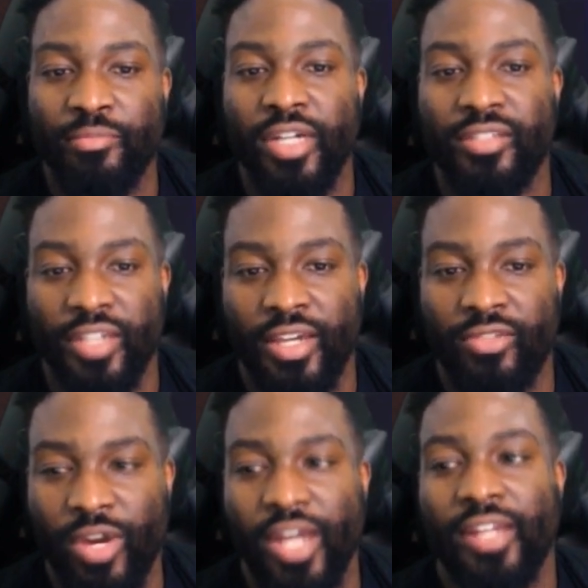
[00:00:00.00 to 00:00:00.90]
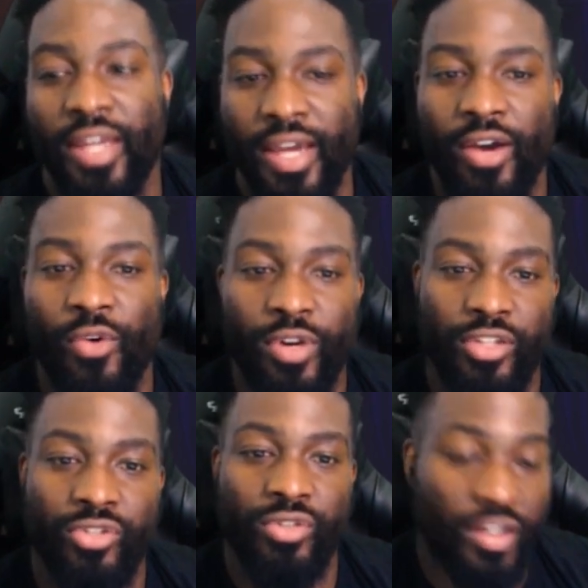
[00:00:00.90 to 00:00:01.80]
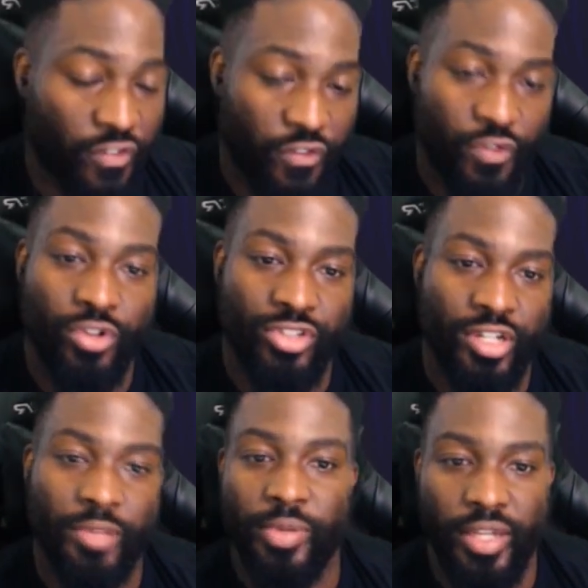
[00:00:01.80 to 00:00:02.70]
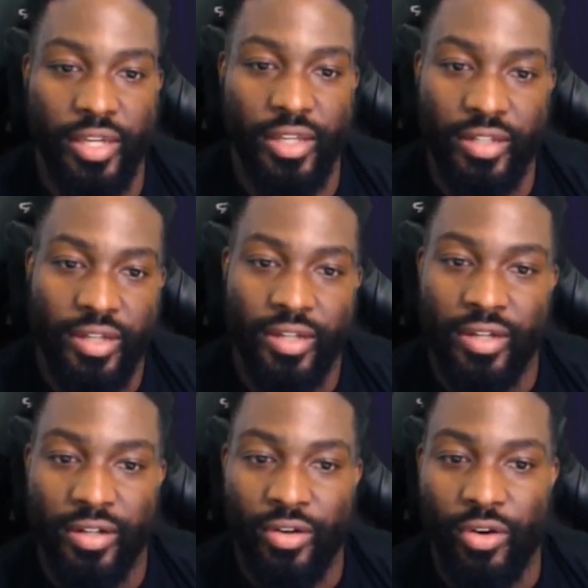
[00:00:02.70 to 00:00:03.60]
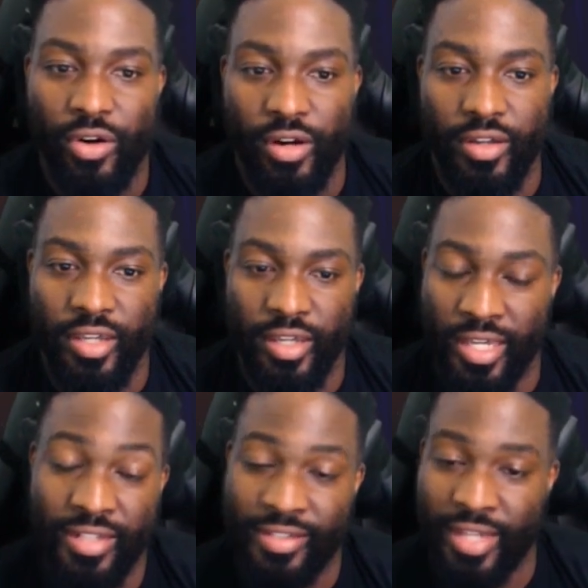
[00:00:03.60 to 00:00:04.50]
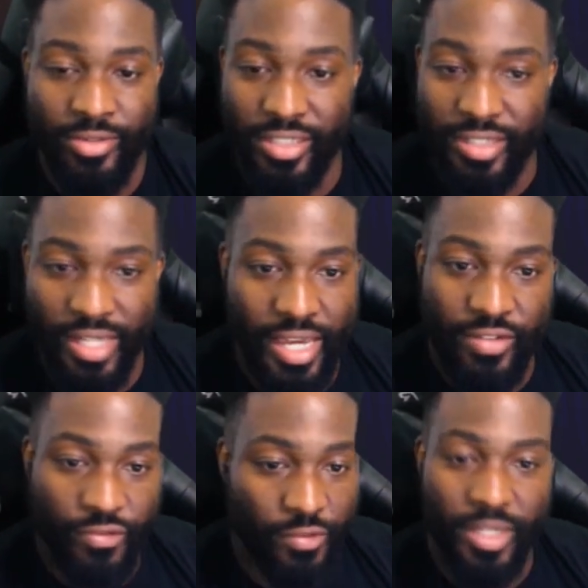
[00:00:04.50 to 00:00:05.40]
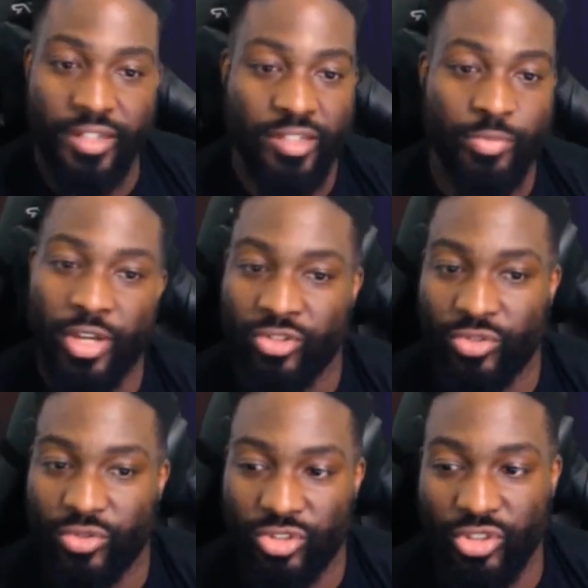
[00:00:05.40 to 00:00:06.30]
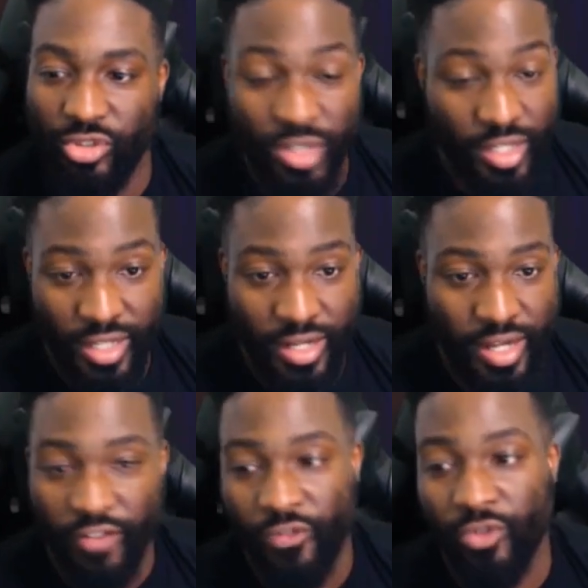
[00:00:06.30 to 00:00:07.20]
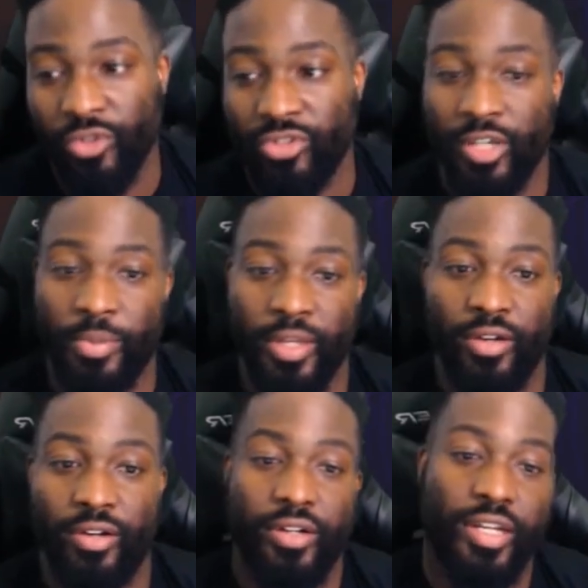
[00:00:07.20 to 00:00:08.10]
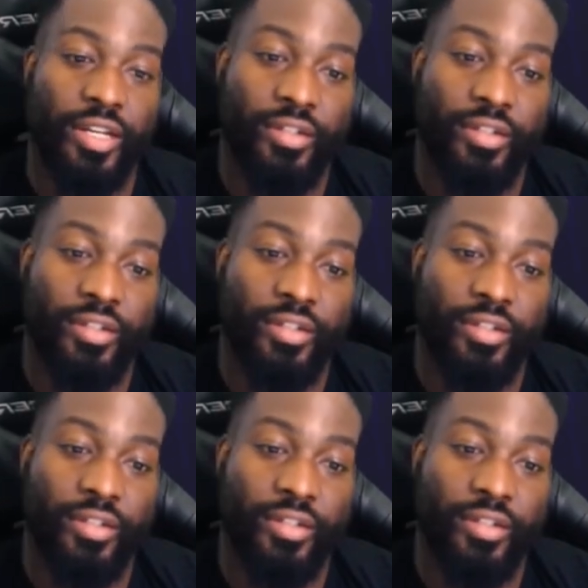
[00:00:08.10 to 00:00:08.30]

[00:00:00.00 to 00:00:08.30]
much as right now where you get a full jump in or anytime she lands from any special, you can get like a full jump in on her now.